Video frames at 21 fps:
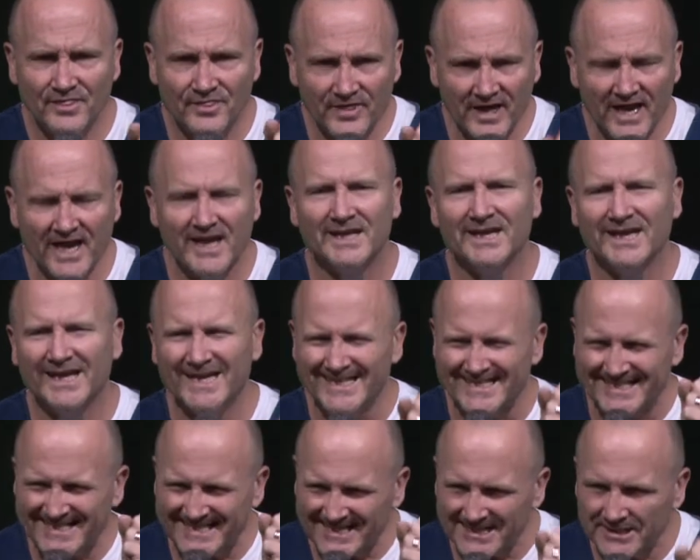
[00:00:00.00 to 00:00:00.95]
that
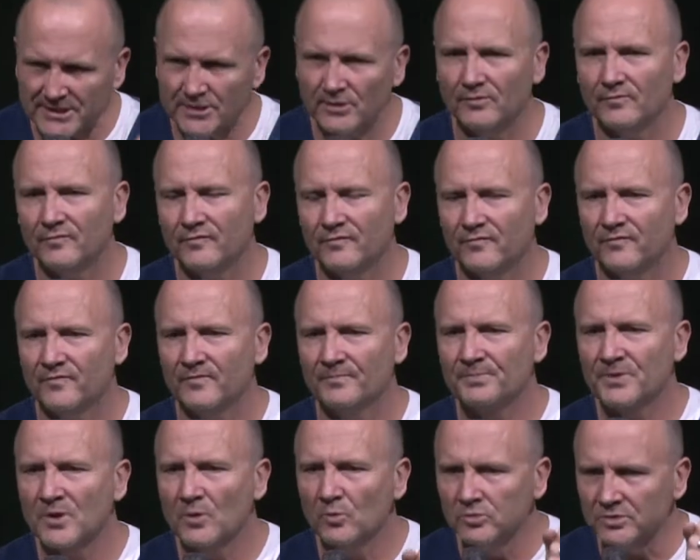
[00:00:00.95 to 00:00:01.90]
itself
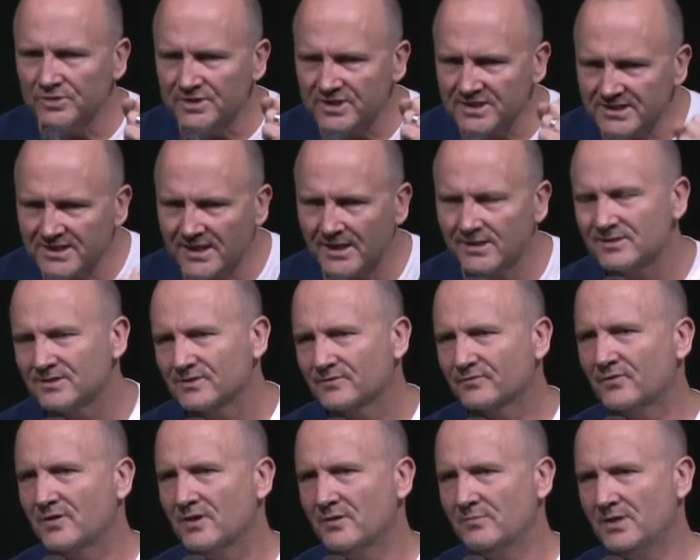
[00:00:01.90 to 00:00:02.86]
will
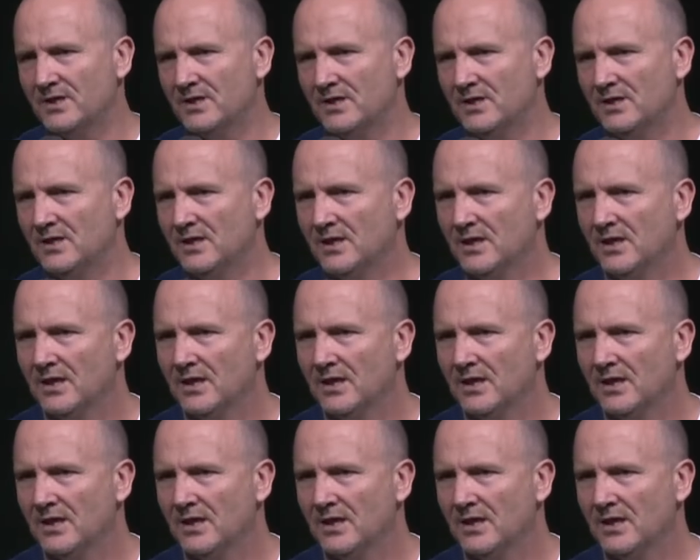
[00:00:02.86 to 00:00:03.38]
satisfy me.